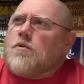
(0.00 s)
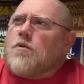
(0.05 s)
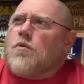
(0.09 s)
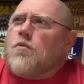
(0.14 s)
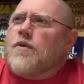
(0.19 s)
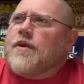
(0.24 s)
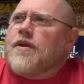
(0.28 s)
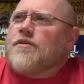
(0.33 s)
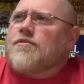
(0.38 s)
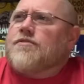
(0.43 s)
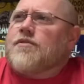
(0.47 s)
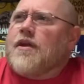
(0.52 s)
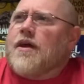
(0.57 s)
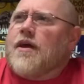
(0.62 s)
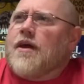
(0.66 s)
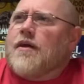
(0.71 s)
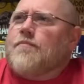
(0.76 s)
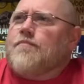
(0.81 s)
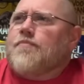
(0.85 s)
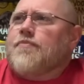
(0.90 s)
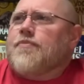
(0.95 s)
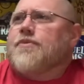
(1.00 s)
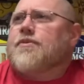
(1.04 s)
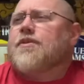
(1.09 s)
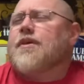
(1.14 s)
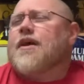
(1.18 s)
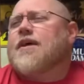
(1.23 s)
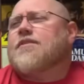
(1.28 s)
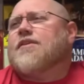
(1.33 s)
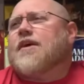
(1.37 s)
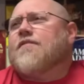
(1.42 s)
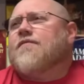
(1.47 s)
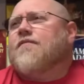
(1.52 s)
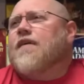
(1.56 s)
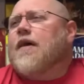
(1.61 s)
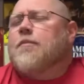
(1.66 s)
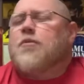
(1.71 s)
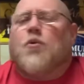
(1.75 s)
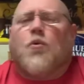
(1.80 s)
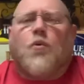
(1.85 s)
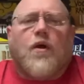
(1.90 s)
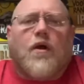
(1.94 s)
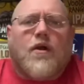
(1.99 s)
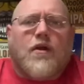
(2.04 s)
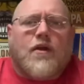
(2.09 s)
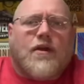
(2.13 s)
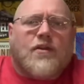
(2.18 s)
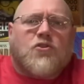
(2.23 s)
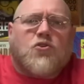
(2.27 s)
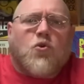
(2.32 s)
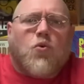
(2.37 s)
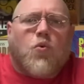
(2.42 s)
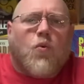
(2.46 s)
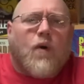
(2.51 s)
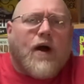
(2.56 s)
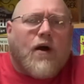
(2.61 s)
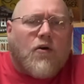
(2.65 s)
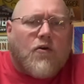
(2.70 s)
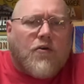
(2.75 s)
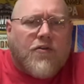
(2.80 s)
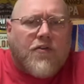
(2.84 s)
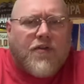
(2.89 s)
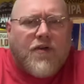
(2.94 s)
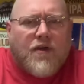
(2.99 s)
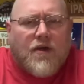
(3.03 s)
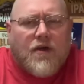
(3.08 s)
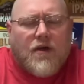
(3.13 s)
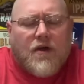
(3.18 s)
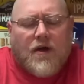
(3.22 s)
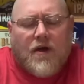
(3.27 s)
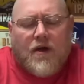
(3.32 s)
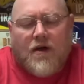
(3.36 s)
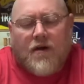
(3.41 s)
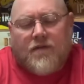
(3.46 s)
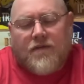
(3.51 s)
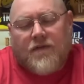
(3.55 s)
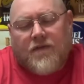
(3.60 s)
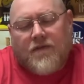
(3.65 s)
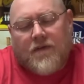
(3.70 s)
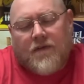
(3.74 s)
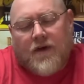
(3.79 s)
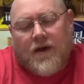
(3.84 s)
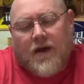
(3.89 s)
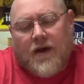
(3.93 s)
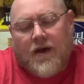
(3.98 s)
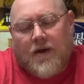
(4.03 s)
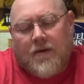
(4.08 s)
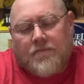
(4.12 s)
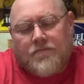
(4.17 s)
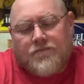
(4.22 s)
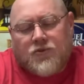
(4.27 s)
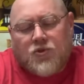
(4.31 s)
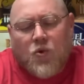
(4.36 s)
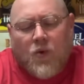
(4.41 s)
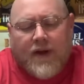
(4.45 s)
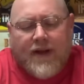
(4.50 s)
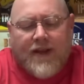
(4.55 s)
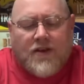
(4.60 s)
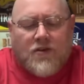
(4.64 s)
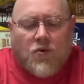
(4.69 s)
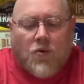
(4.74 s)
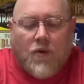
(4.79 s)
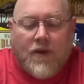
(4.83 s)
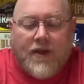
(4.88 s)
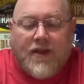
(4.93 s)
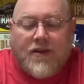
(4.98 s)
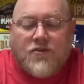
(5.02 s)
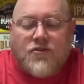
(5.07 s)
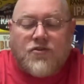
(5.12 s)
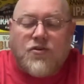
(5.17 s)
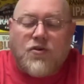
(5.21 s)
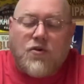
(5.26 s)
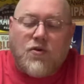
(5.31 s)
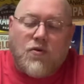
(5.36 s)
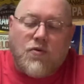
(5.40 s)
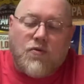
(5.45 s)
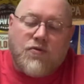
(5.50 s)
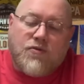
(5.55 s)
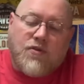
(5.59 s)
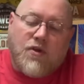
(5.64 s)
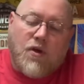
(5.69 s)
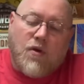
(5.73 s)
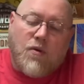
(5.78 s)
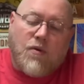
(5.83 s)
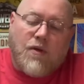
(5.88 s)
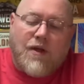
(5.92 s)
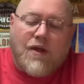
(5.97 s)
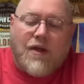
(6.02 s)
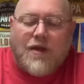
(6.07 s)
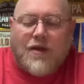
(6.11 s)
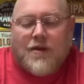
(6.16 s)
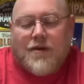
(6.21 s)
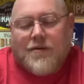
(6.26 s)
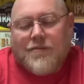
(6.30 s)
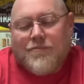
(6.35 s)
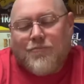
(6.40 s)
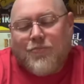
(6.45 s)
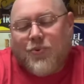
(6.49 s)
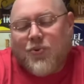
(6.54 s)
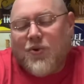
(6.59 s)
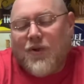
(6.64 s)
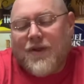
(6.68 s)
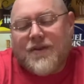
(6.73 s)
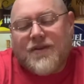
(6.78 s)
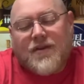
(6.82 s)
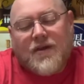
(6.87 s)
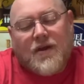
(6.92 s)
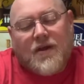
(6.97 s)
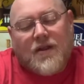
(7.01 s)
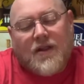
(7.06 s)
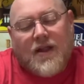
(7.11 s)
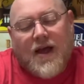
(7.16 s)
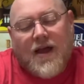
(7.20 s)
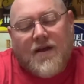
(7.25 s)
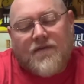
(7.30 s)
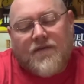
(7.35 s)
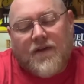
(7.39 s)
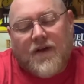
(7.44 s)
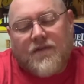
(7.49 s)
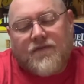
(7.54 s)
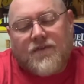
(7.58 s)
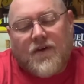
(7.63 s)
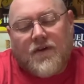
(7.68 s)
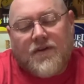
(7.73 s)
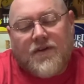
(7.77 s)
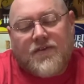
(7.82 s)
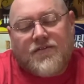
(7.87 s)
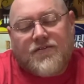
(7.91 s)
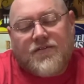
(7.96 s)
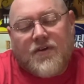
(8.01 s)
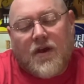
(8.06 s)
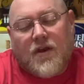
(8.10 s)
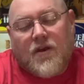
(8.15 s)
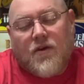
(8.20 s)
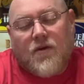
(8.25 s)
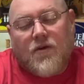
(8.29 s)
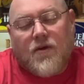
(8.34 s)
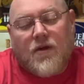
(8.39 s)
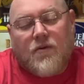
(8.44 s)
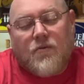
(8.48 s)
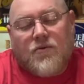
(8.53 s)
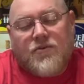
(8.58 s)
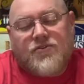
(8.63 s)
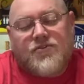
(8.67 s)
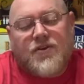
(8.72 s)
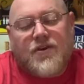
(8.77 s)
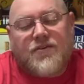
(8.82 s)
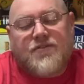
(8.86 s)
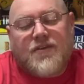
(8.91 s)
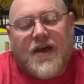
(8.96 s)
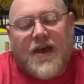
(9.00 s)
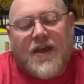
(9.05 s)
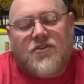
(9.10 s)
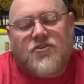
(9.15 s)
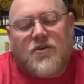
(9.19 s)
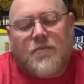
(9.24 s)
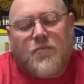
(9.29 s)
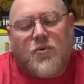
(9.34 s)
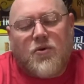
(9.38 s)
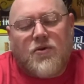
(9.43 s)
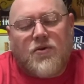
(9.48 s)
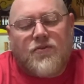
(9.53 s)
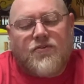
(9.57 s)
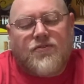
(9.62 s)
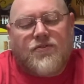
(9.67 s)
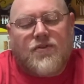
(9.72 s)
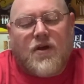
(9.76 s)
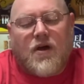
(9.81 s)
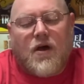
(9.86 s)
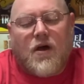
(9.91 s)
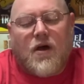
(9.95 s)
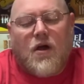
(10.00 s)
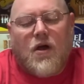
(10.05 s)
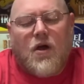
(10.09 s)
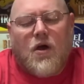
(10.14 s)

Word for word: What is today? Today's like February twelfth of um twenty twenty-two, so plenty of life left on this sucker. It was just actually produced uh